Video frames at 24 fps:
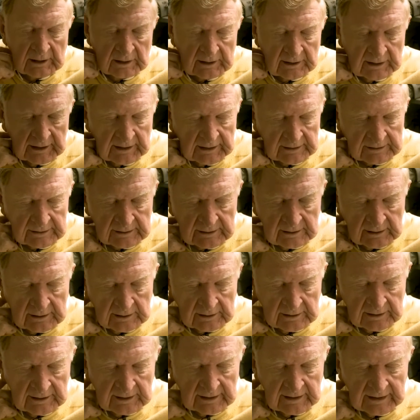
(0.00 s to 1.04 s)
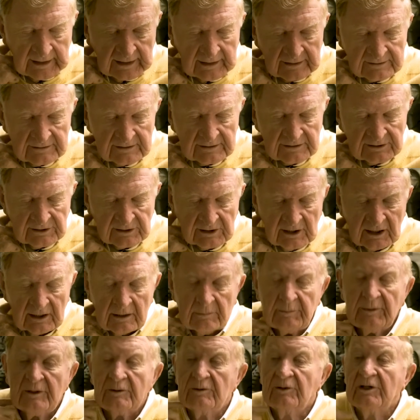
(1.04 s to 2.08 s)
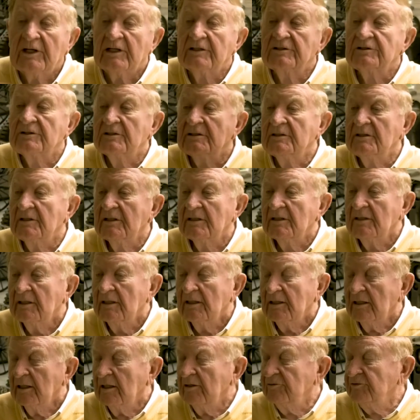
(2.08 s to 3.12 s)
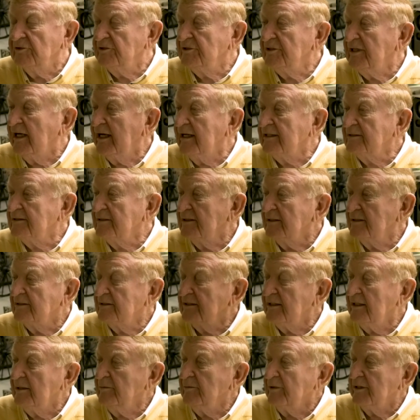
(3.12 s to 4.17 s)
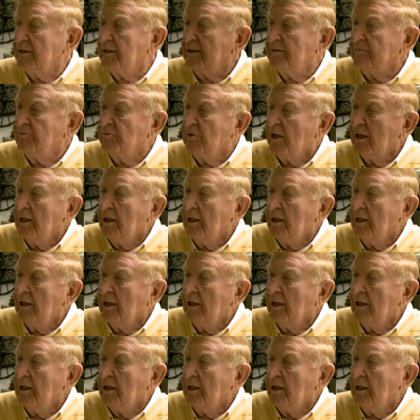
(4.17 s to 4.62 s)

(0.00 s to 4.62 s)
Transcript: that, that houses the gumbo kitchen of the Jackson Assembly.